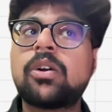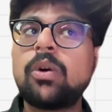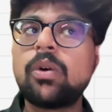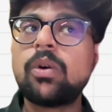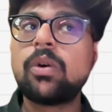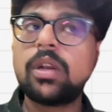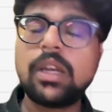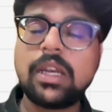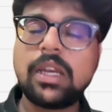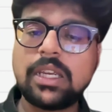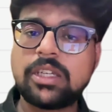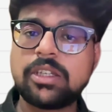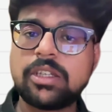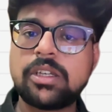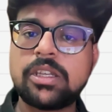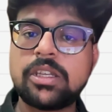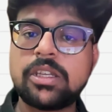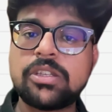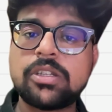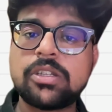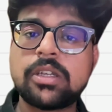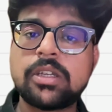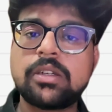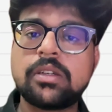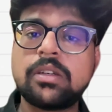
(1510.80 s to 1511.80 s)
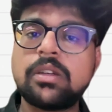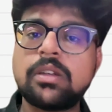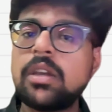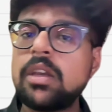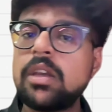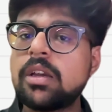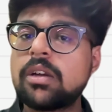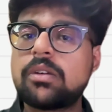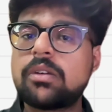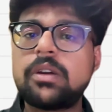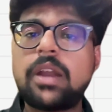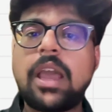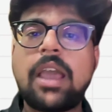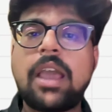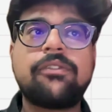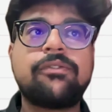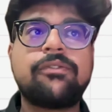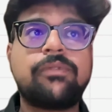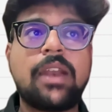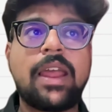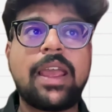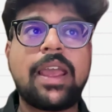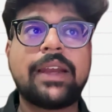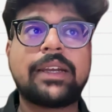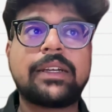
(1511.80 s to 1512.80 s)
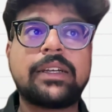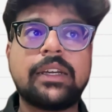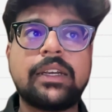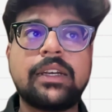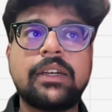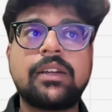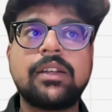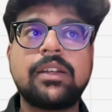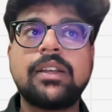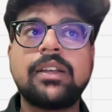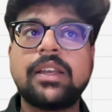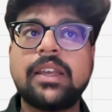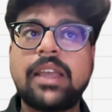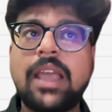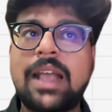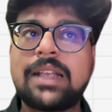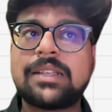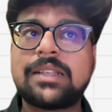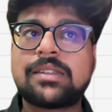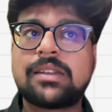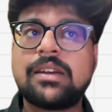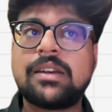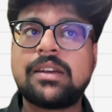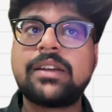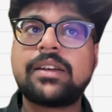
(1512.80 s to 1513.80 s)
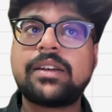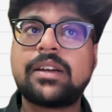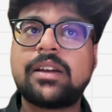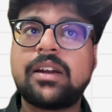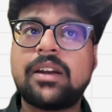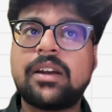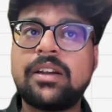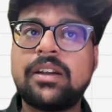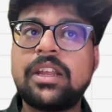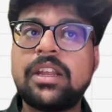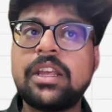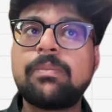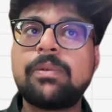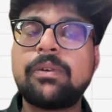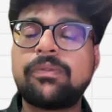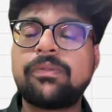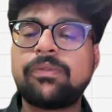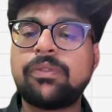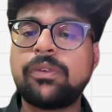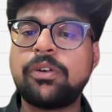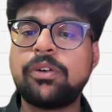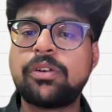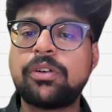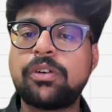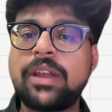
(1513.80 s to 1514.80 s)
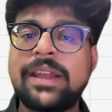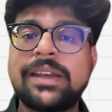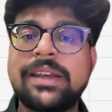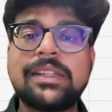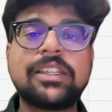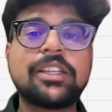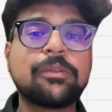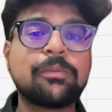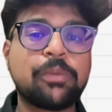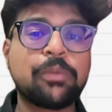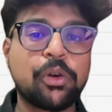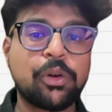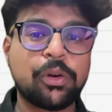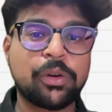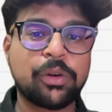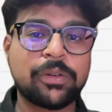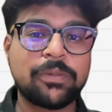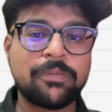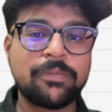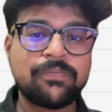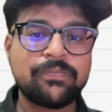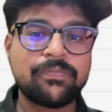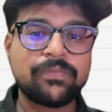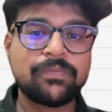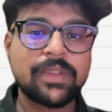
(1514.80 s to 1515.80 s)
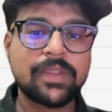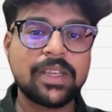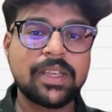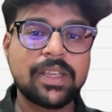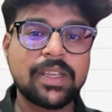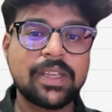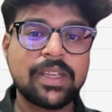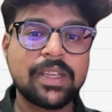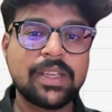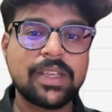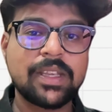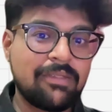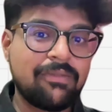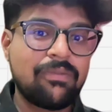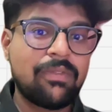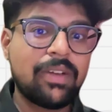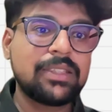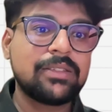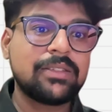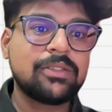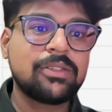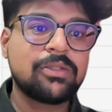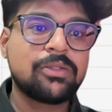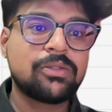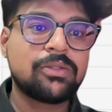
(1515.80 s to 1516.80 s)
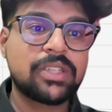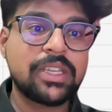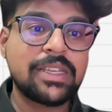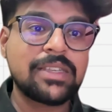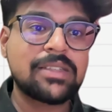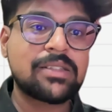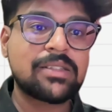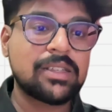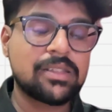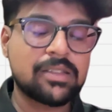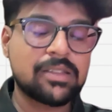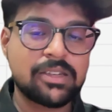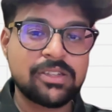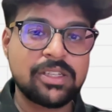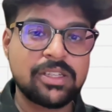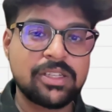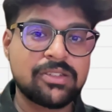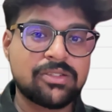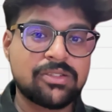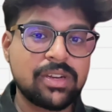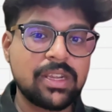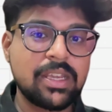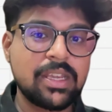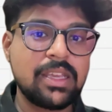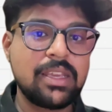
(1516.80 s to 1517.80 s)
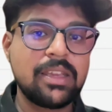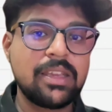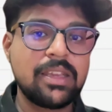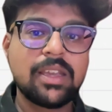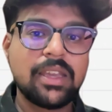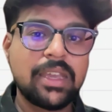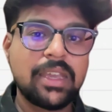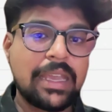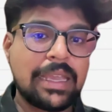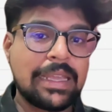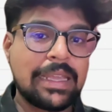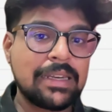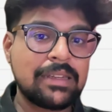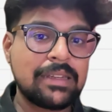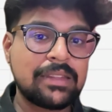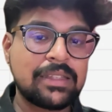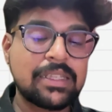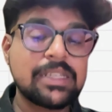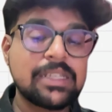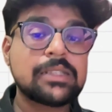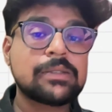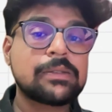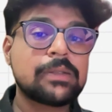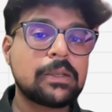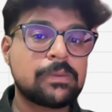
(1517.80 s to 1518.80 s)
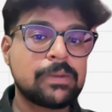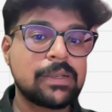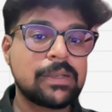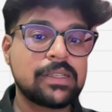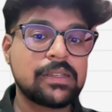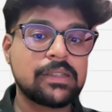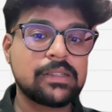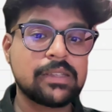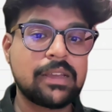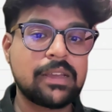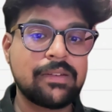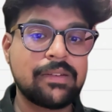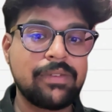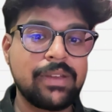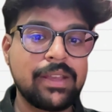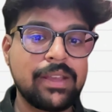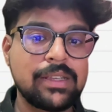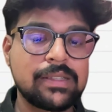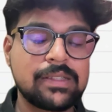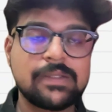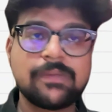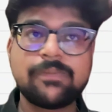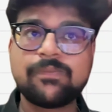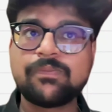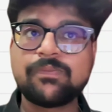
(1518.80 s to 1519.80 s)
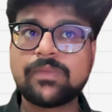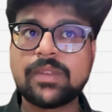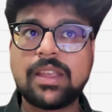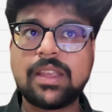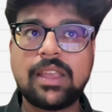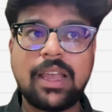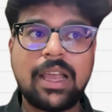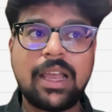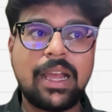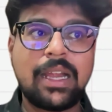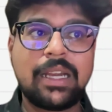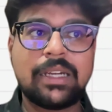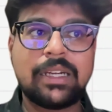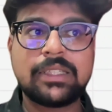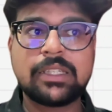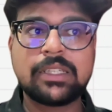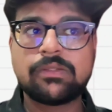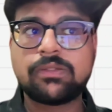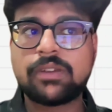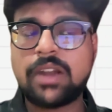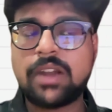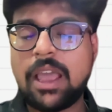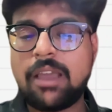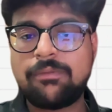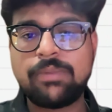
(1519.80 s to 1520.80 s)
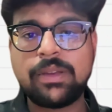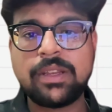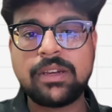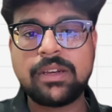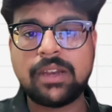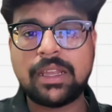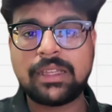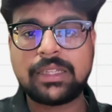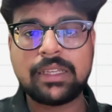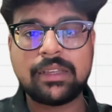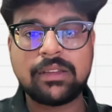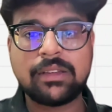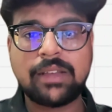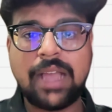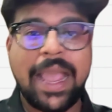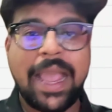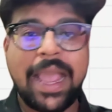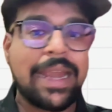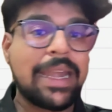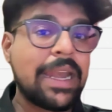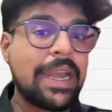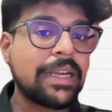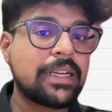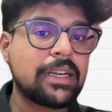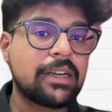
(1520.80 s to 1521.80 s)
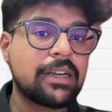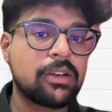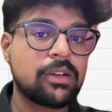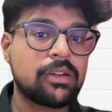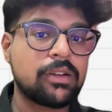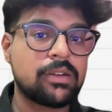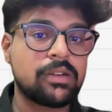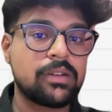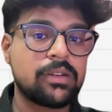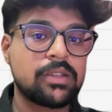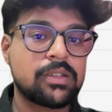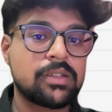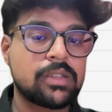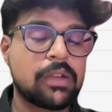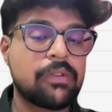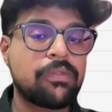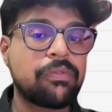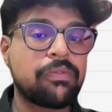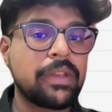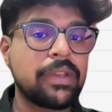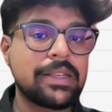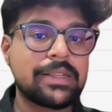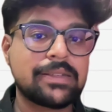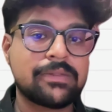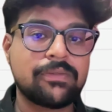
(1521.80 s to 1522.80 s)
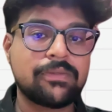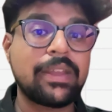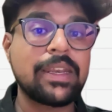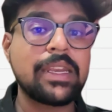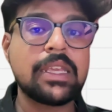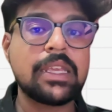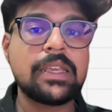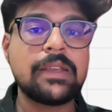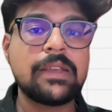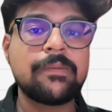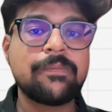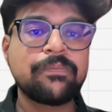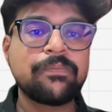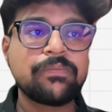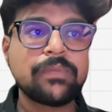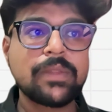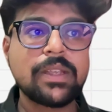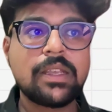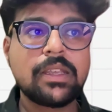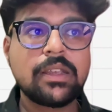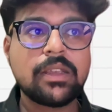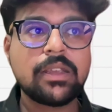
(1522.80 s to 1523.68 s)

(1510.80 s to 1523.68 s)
A correlation engine could have flagged it as related a day before anything broke. That someone who changed this registry in this specific service, and this would have been, I think, highlighted or surfaced very